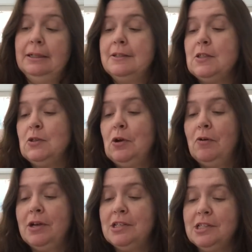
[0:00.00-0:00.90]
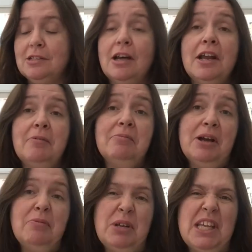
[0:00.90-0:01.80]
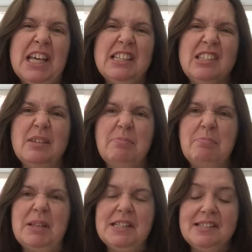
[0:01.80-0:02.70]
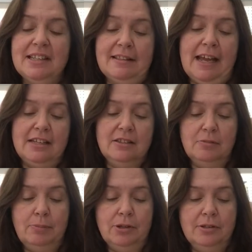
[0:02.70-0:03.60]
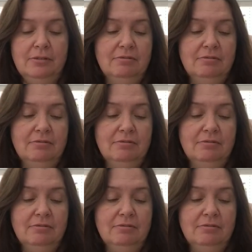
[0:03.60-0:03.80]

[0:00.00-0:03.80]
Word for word: So I just thought I, I would get some bins like that to put